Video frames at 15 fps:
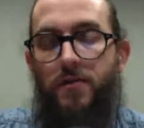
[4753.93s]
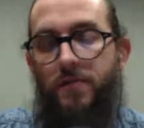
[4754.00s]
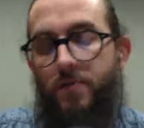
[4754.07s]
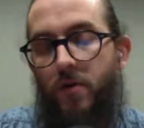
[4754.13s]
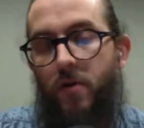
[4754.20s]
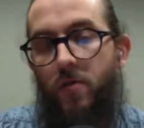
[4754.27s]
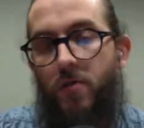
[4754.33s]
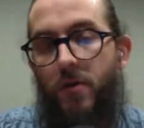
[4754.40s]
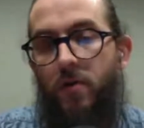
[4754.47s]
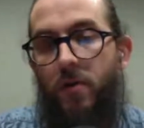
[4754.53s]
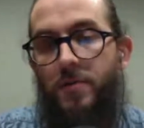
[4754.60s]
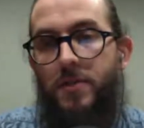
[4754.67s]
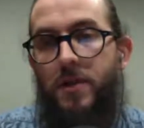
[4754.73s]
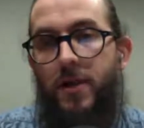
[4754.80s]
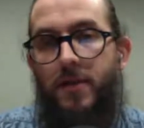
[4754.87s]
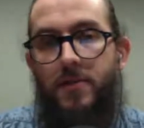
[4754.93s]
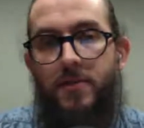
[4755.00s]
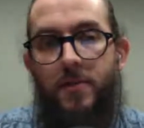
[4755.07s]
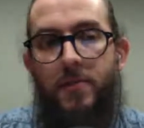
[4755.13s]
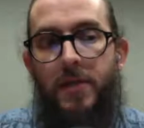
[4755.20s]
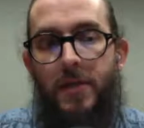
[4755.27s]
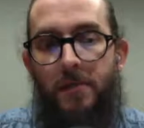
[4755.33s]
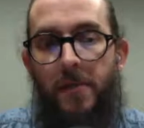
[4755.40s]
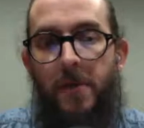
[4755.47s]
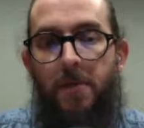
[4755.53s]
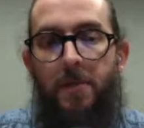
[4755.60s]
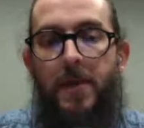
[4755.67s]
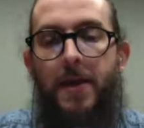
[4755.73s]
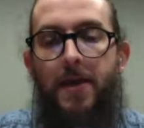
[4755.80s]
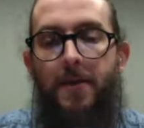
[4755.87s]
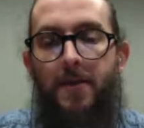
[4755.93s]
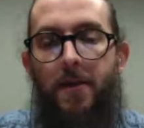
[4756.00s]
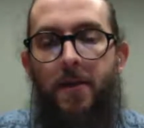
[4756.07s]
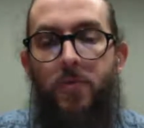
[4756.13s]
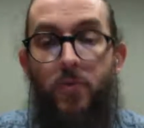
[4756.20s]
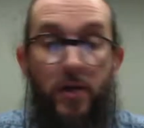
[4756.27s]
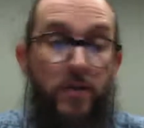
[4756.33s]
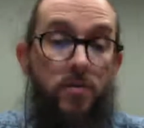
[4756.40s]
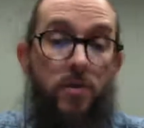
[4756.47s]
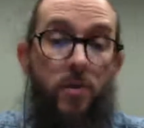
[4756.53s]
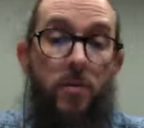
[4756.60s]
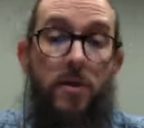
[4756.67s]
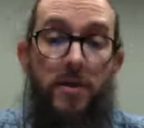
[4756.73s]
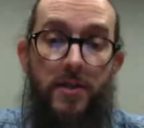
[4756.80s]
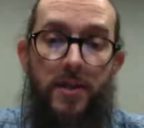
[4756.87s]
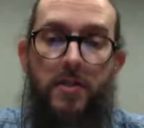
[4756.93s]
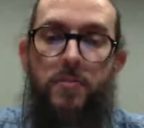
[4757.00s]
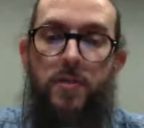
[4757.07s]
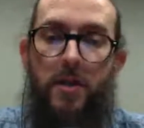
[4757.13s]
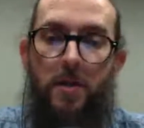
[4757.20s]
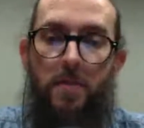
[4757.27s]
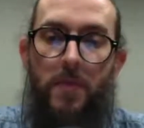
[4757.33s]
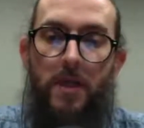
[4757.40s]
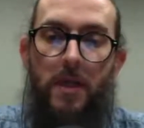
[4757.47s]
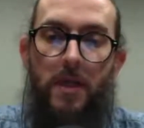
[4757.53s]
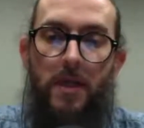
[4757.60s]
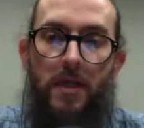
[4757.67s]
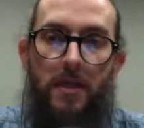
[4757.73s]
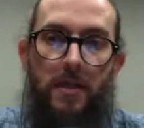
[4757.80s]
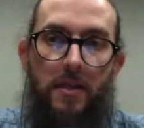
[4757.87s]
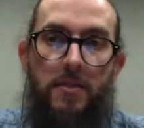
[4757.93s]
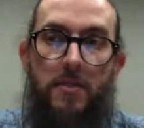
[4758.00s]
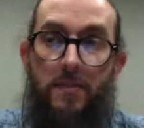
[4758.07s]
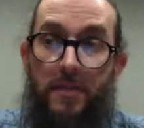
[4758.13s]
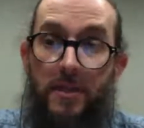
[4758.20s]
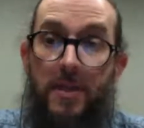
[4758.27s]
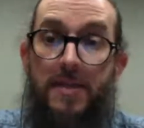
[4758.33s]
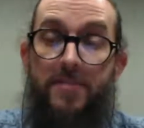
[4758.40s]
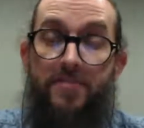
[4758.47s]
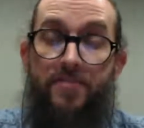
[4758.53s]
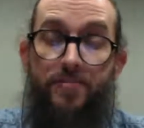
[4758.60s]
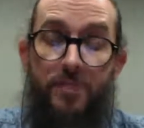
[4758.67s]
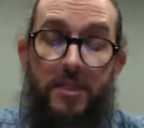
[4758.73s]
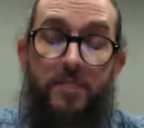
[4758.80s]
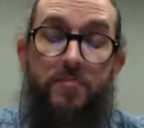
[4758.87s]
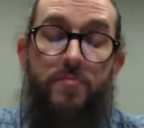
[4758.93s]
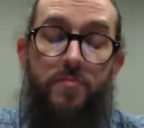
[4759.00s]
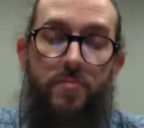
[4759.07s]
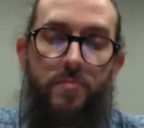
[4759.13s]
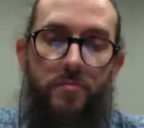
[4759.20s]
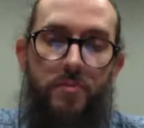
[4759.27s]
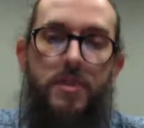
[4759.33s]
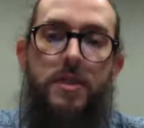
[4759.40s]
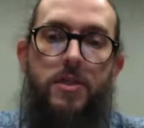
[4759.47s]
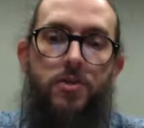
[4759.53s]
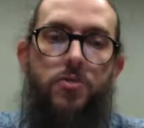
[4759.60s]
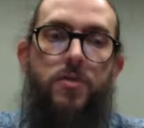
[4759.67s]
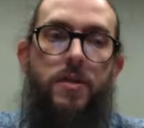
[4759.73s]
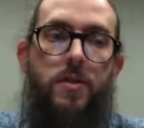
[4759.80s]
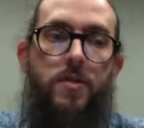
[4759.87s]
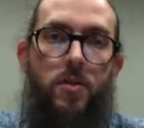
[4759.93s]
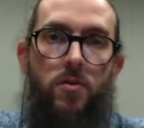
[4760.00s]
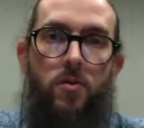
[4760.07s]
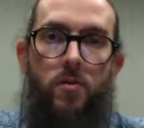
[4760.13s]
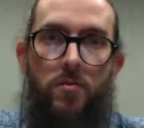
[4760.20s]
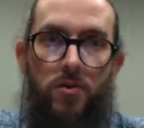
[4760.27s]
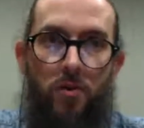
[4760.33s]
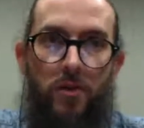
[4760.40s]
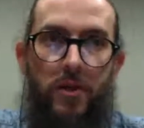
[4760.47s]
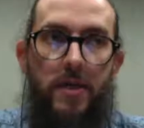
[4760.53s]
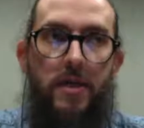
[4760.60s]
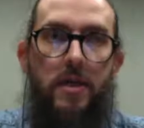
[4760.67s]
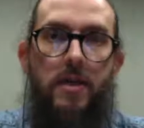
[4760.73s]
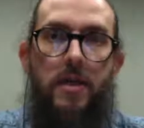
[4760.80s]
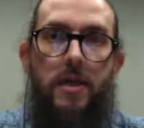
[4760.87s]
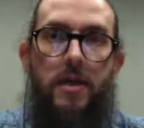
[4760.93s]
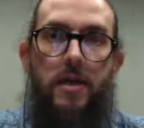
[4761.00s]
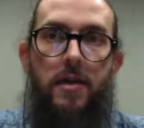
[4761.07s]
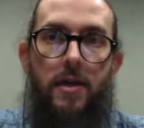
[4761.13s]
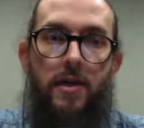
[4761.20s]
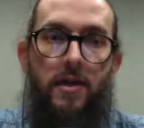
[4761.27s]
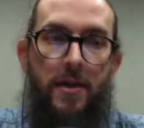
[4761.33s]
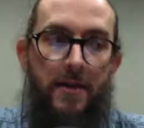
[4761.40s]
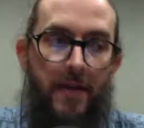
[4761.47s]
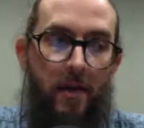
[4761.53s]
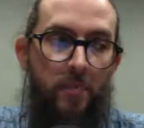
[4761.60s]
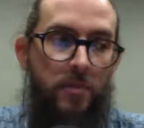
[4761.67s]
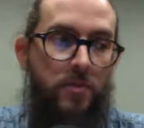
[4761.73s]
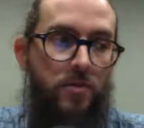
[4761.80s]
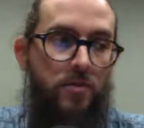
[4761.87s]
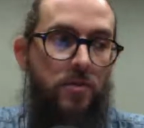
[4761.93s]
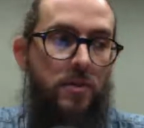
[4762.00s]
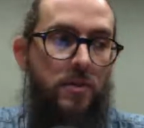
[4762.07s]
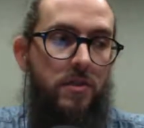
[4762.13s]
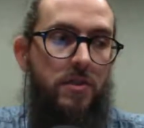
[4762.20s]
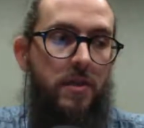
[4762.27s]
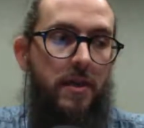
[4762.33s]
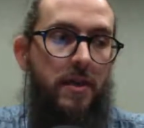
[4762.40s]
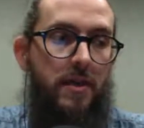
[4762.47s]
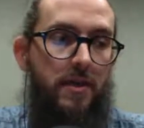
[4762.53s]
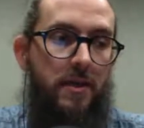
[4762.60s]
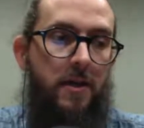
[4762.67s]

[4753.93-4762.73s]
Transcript: on my website, send me an email, and we can talk about that. But that's something that I've really been enjoying, you know, talking and helping students. And